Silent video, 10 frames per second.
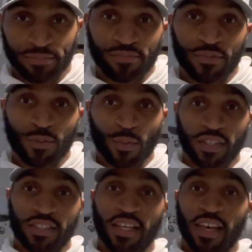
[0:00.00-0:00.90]
Just want to
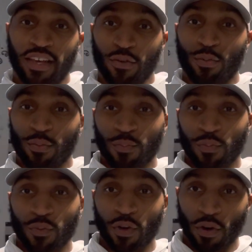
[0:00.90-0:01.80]
say,
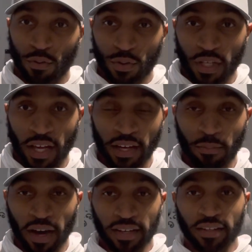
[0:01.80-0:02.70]
to
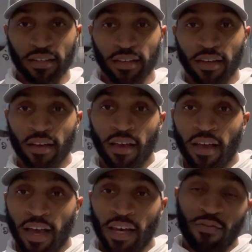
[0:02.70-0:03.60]
anybody,
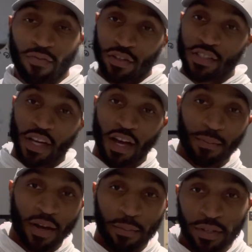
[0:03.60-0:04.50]
any first time
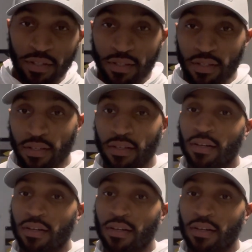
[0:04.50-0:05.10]
comers,